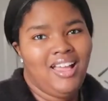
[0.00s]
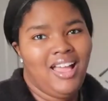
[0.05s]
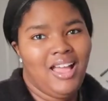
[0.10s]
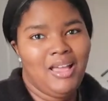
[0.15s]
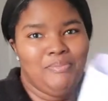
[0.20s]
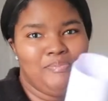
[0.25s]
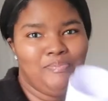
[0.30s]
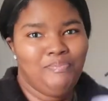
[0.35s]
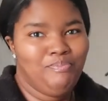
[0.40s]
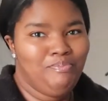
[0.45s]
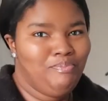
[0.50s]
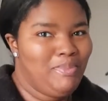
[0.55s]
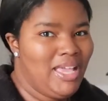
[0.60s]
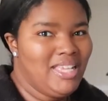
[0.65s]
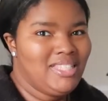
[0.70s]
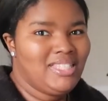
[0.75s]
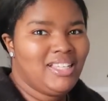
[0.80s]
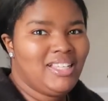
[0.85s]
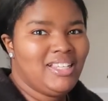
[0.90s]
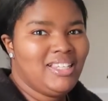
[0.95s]
I
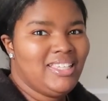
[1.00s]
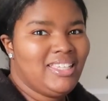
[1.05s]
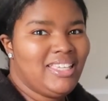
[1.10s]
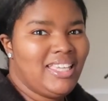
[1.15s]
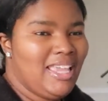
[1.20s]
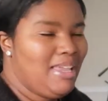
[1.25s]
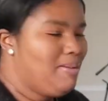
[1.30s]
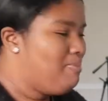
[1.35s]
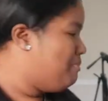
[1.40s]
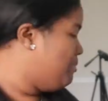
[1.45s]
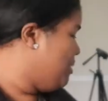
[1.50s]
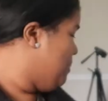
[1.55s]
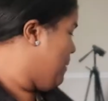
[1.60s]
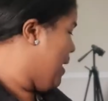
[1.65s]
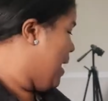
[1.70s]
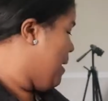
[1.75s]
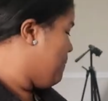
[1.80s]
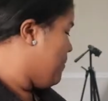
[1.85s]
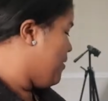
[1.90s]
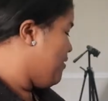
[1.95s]
basically keep the
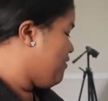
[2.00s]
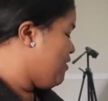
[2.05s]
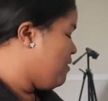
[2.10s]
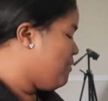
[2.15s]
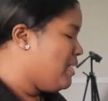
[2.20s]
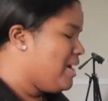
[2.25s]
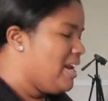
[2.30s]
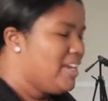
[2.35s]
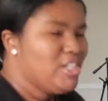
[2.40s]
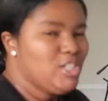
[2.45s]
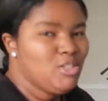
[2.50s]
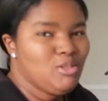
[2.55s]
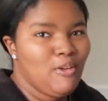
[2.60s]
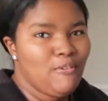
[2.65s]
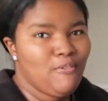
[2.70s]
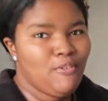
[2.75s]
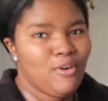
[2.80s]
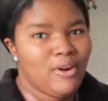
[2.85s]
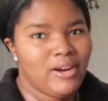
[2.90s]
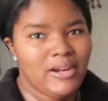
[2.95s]
paper from what I use
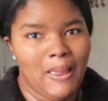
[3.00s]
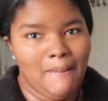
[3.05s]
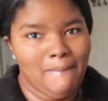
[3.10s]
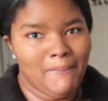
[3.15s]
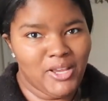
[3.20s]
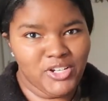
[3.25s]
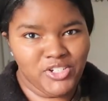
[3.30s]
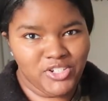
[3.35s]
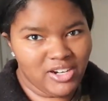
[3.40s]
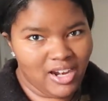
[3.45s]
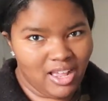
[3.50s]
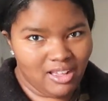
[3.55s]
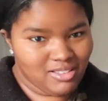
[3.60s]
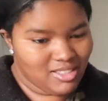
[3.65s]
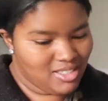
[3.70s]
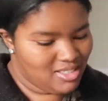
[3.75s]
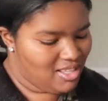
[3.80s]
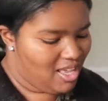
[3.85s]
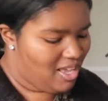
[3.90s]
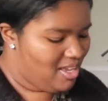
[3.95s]
before and I measure it out
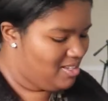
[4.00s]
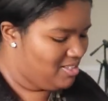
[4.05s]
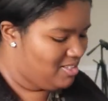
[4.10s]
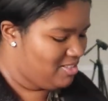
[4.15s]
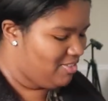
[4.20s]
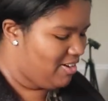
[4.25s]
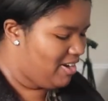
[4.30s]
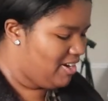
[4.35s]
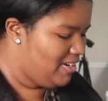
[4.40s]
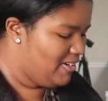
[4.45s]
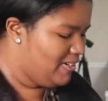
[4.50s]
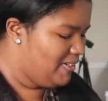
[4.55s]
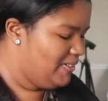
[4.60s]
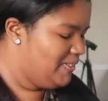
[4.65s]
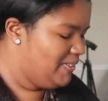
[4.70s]
to size, right?